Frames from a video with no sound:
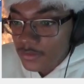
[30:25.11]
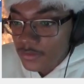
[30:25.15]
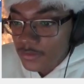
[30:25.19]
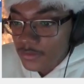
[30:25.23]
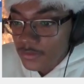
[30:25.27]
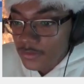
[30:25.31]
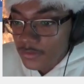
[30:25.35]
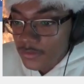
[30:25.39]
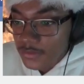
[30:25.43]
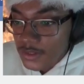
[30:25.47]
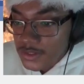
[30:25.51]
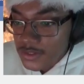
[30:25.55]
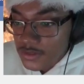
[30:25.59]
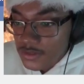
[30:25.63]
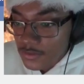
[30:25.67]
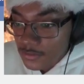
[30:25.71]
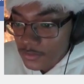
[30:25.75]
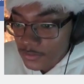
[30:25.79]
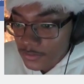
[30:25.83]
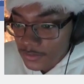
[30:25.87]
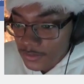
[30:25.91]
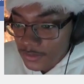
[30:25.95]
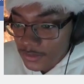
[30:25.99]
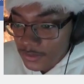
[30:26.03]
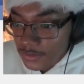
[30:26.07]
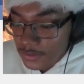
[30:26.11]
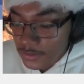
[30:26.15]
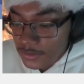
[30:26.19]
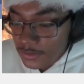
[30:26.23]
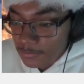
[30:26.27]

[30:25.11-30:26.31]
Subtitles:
This whole thing can